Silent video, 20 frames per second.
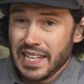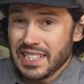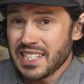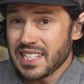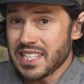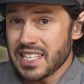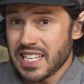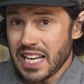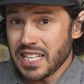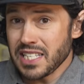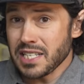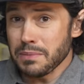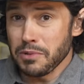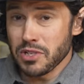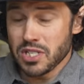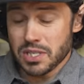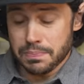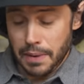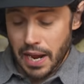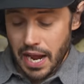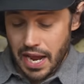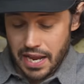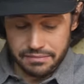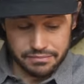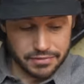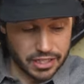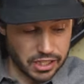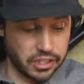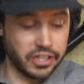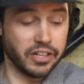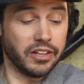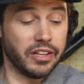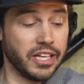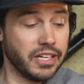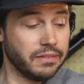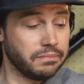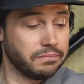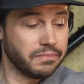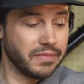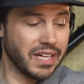It's a sensible spot,
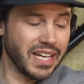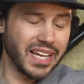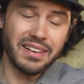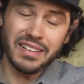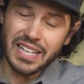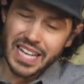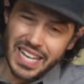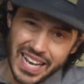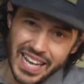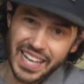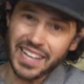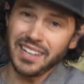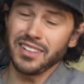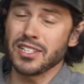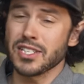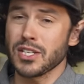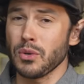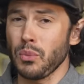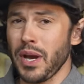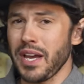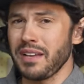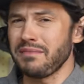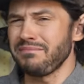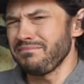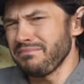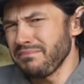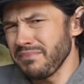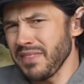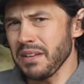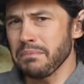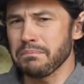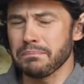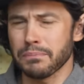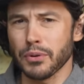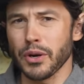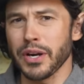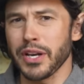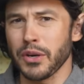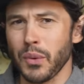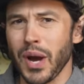clearly, and it handles the weight eh,
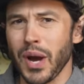pretty